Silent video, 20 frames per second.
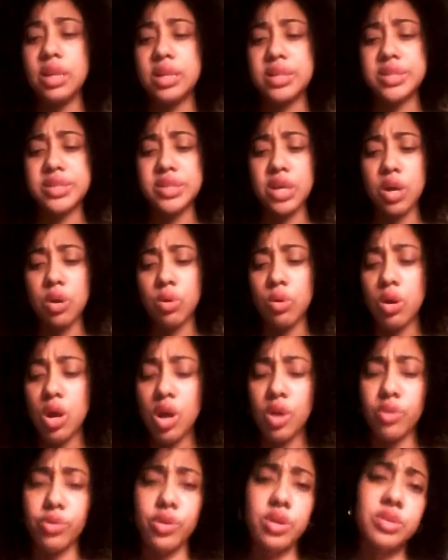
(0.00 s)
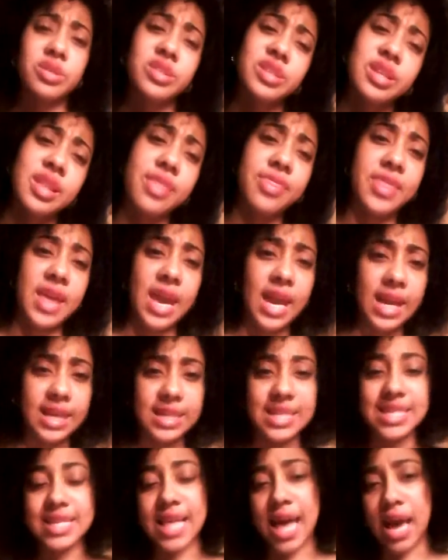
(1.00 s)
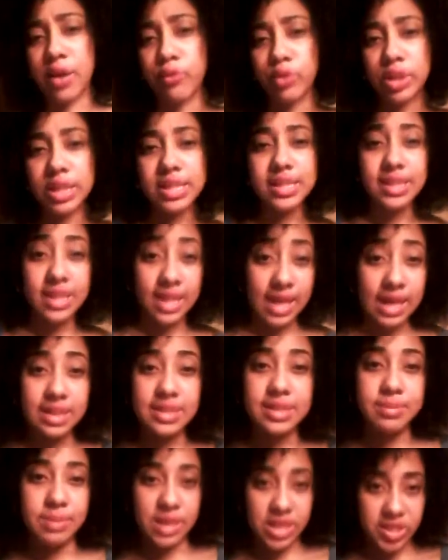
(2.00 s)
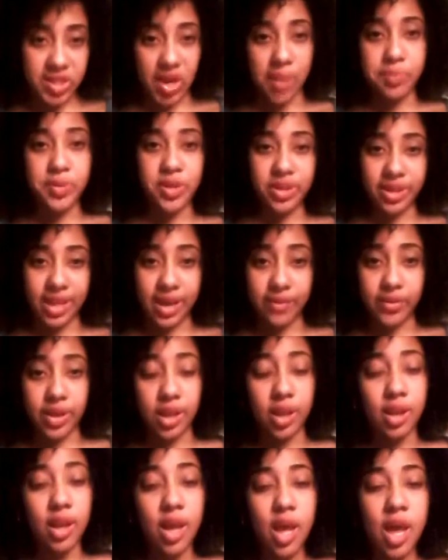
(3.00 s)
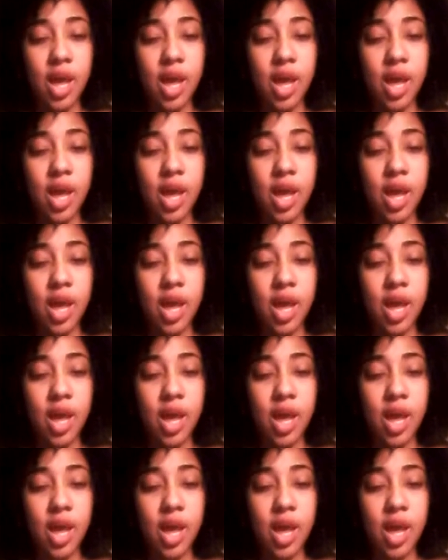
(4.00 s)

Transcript: So those are the things that really stuck out to me in chapter 11.